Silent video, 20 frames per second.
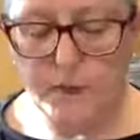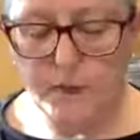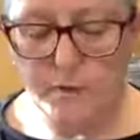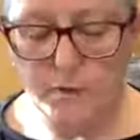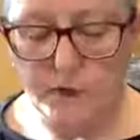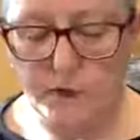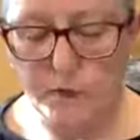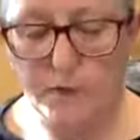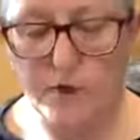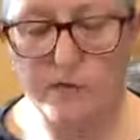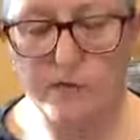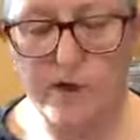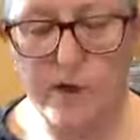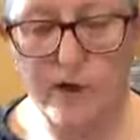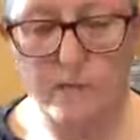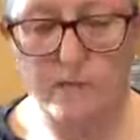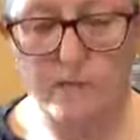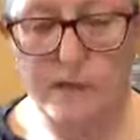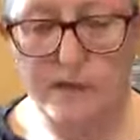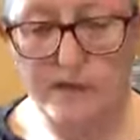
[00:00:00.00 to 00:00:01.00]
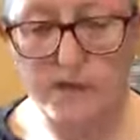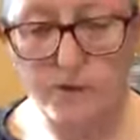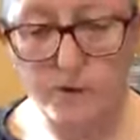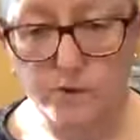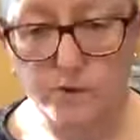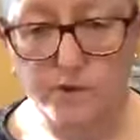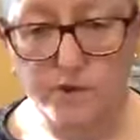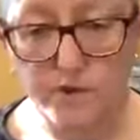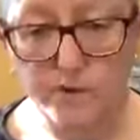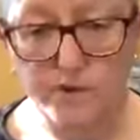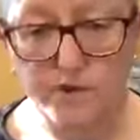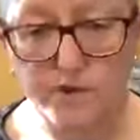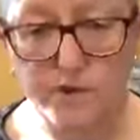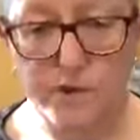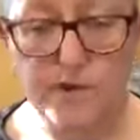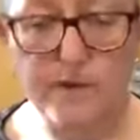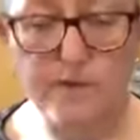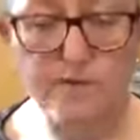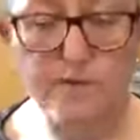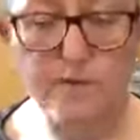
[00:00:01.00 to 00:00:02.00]
bread will have come back to room temperature
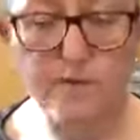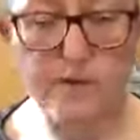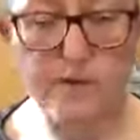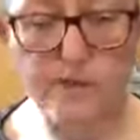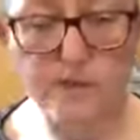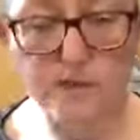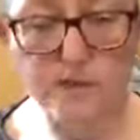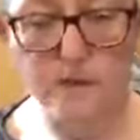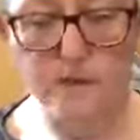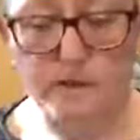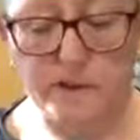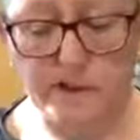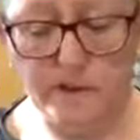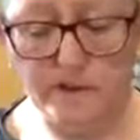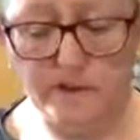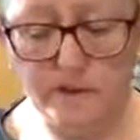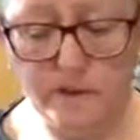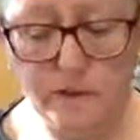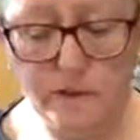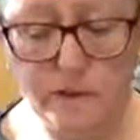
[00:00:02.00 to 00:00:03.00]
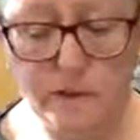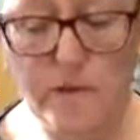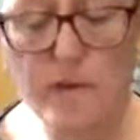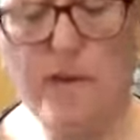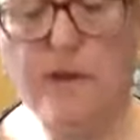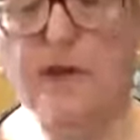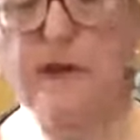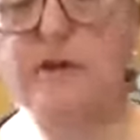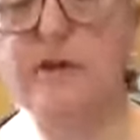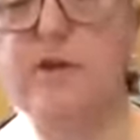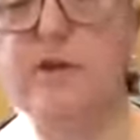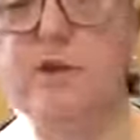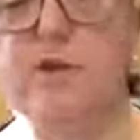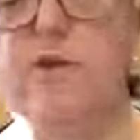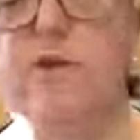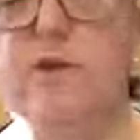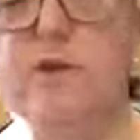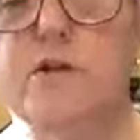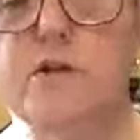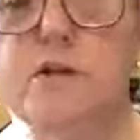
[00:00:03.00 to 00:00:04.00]
and be ready to go in the oven, and then you
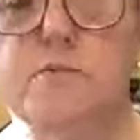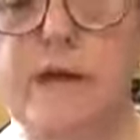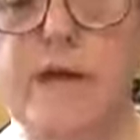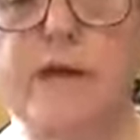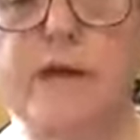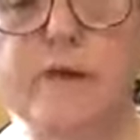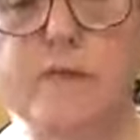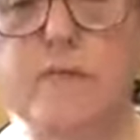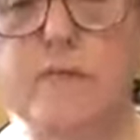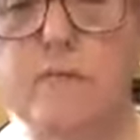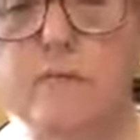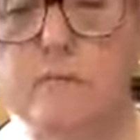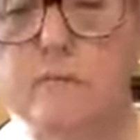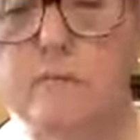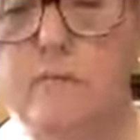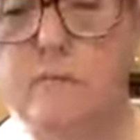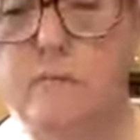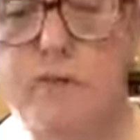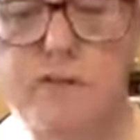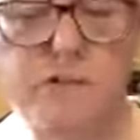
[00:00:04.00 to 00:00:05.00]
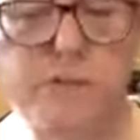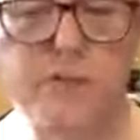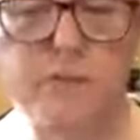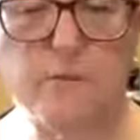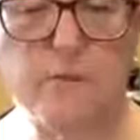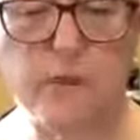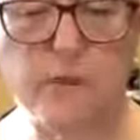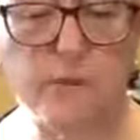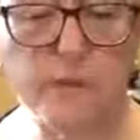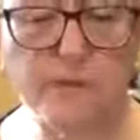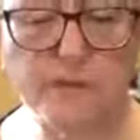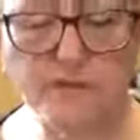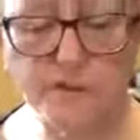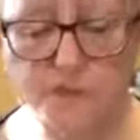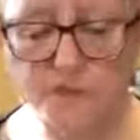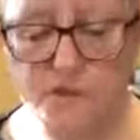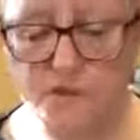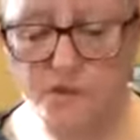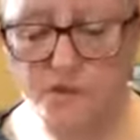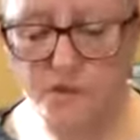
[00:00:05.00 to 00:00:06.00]
can just bake it first thing in the morning when it
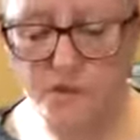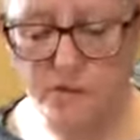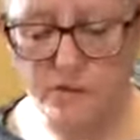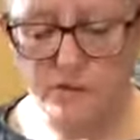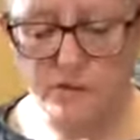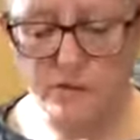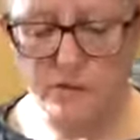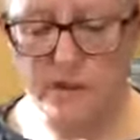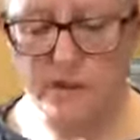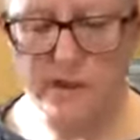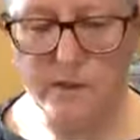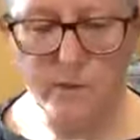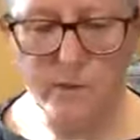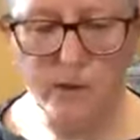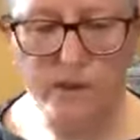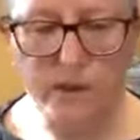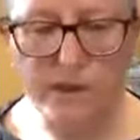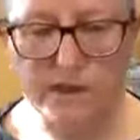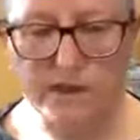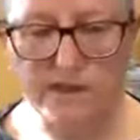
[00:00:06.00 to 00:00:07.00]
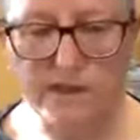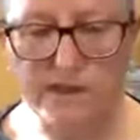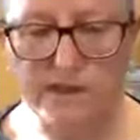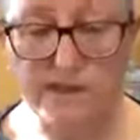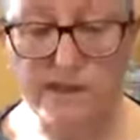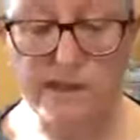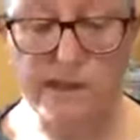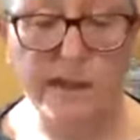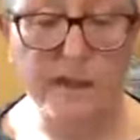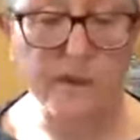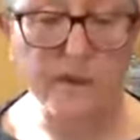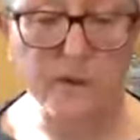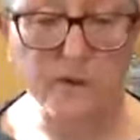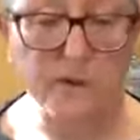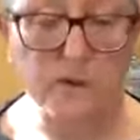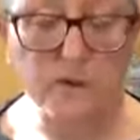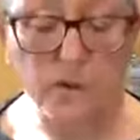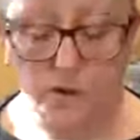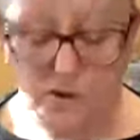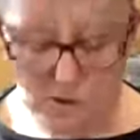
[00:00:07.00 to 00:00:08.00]
suits you. So you can really work these things, and again, there are
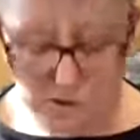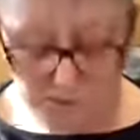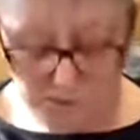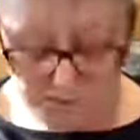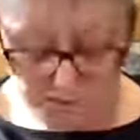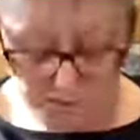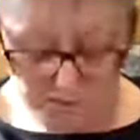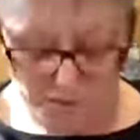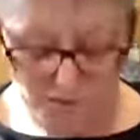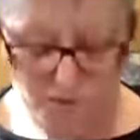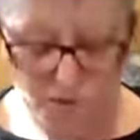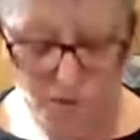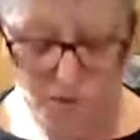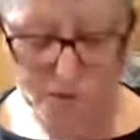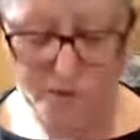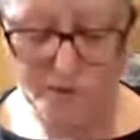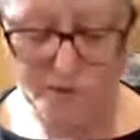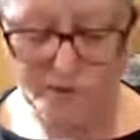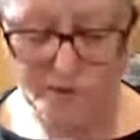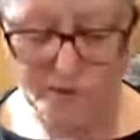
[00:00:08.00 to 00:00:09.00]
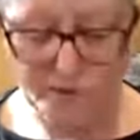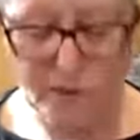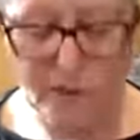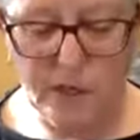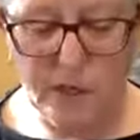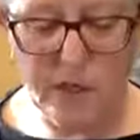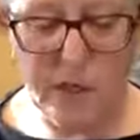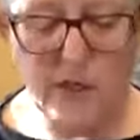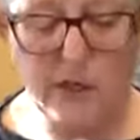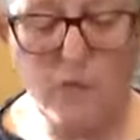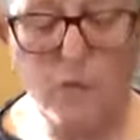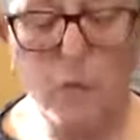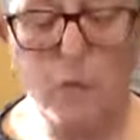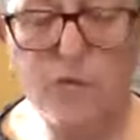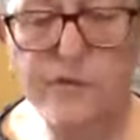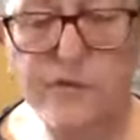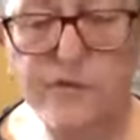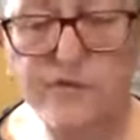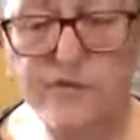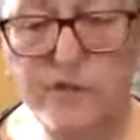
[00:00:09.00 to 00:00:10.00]
lots and lots of tutorials on
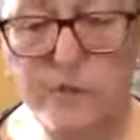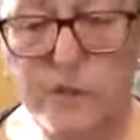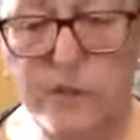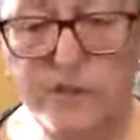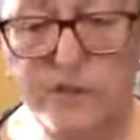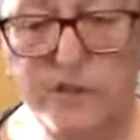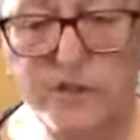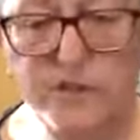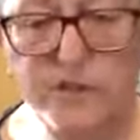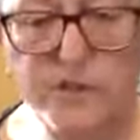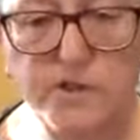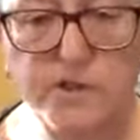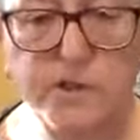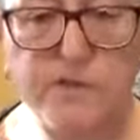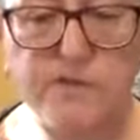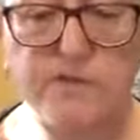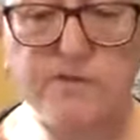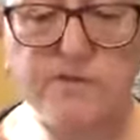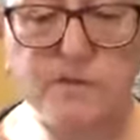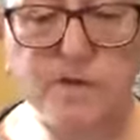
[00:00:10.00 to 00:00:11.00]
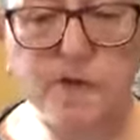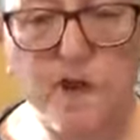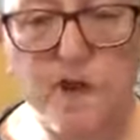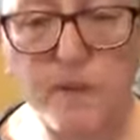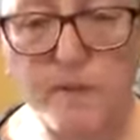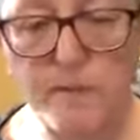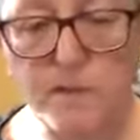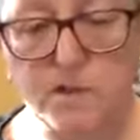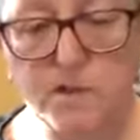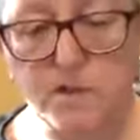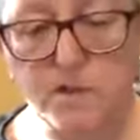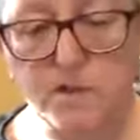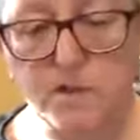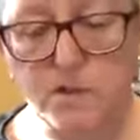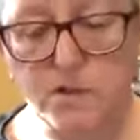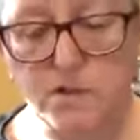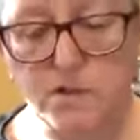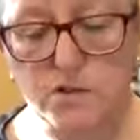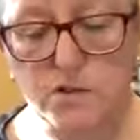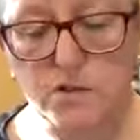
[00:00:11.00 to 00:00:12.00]
different ways you can do it, different timings you can
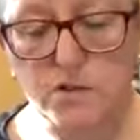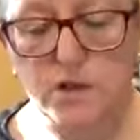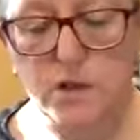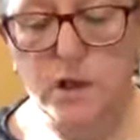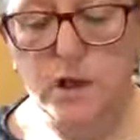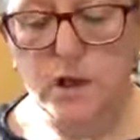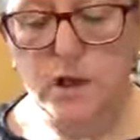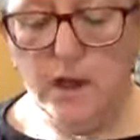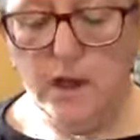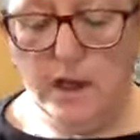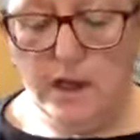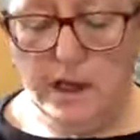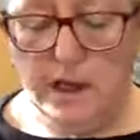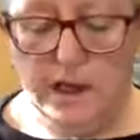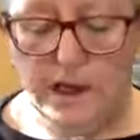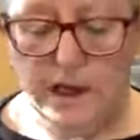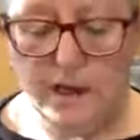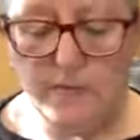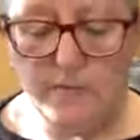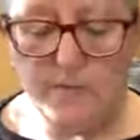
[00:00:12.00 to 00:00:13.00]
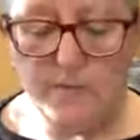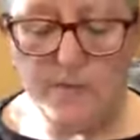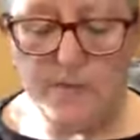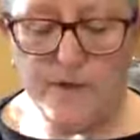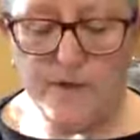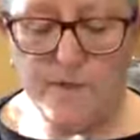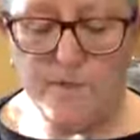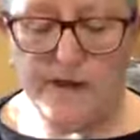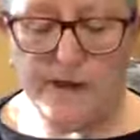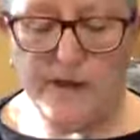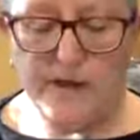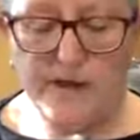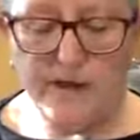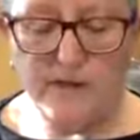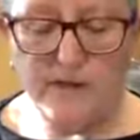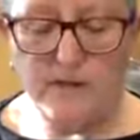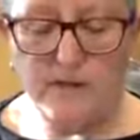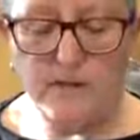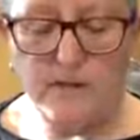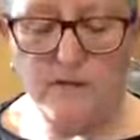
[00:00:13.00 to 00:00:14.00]
do that make
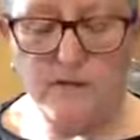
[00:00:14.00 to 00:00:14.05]
it